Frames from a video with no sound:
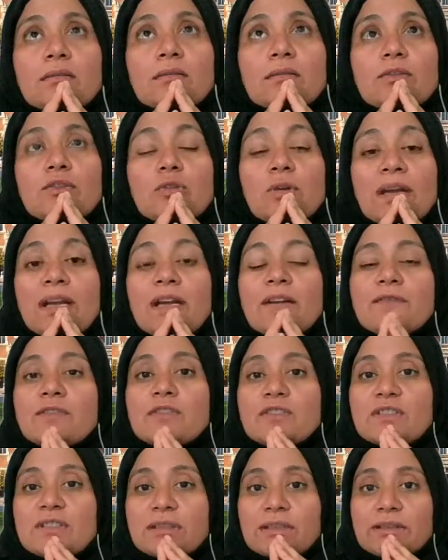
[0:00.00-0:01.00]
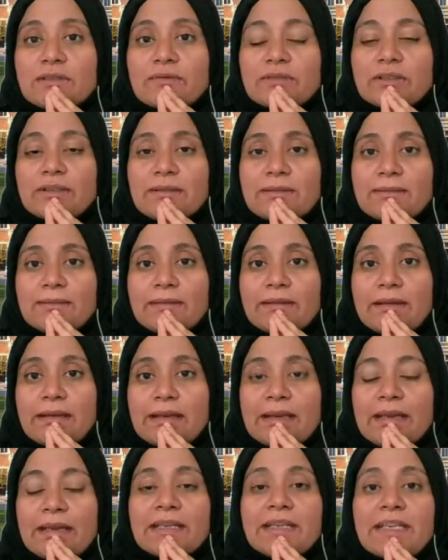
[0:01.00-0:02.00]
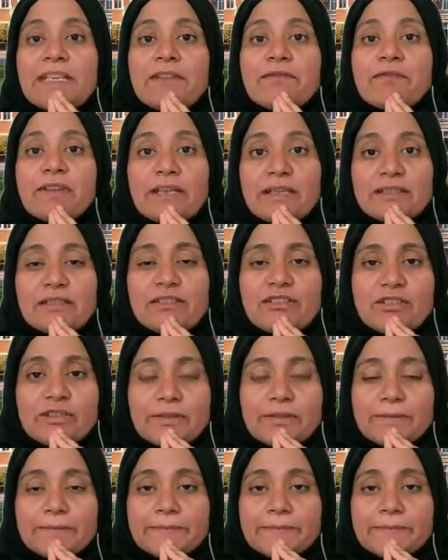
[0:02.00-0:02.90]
you have to deliver an event,